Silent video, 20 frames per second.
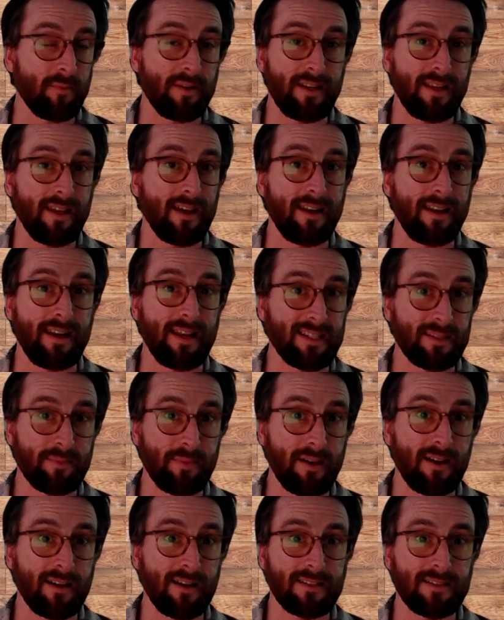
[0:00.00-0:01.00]
Everybody had an
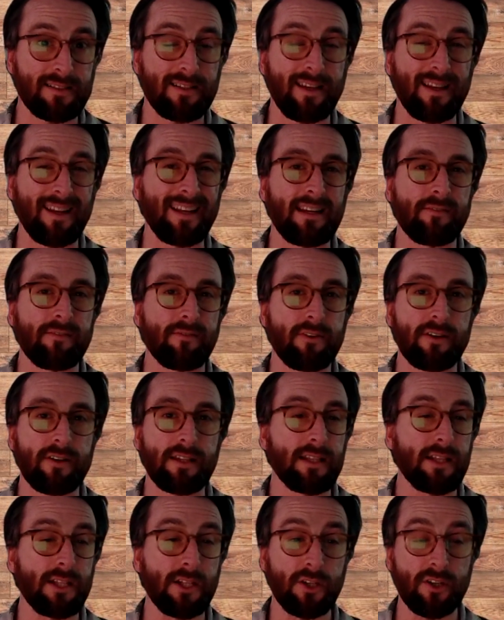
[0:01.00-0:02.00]
Xbox, and I never
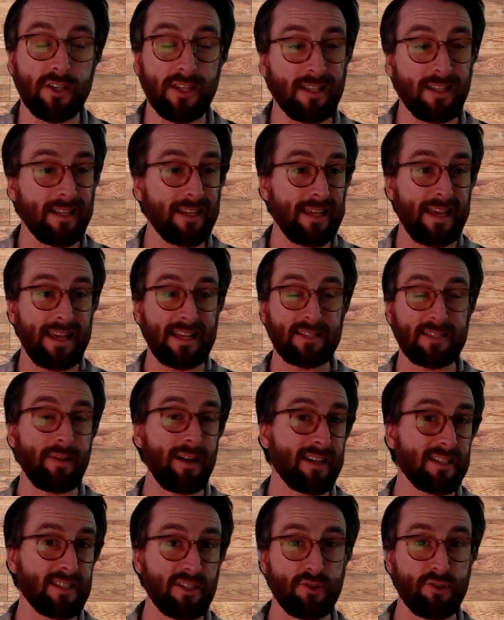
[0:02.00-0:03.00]
really learned the like
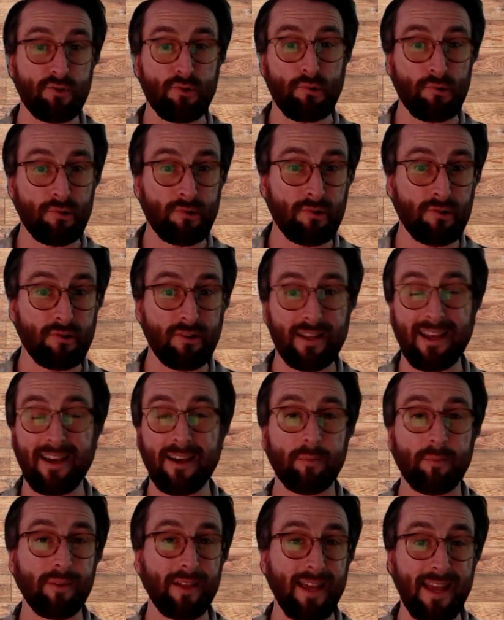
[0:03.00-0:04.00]
Xbox controller,
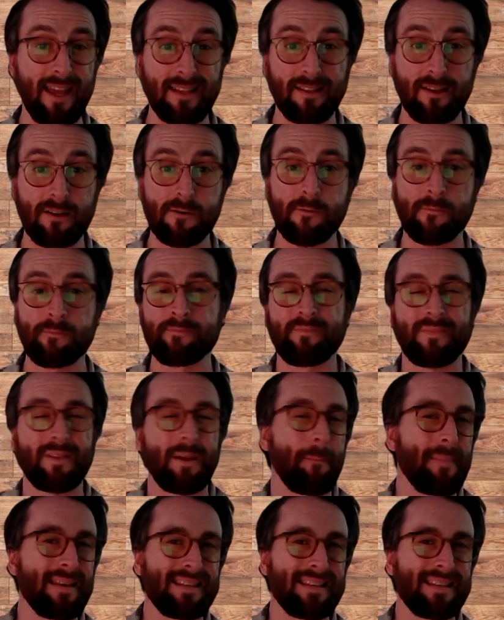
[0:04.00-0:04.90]
like how to play Halo.